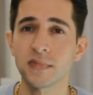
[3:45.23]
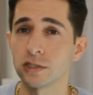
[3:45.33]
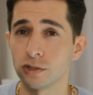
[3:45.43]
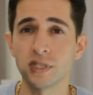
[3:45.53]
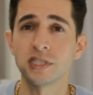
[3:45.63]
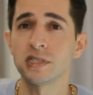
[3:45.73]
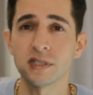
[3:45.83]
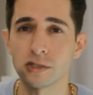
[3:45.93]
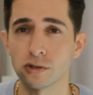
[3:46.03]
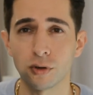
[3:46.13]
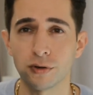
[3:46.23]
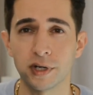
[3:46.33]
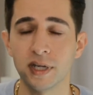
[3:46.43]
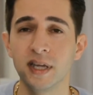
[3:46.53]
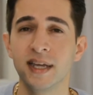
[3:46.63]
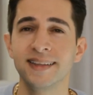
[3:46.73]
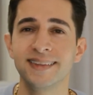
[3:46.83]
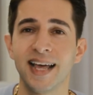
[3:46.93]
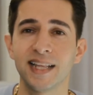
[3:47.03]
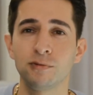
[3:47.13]
So this is a story
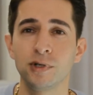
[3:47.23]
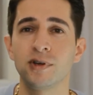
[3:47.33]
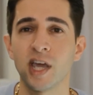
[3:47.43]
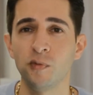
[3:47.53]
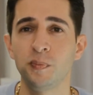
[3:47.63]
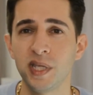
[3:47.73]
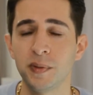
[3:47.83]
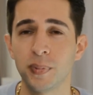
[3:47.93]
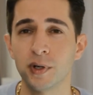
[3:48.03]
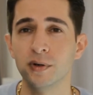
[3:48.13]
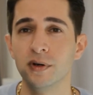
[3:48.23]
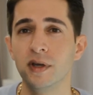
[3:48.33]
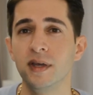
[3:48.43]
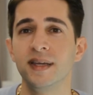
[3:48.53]
that will help people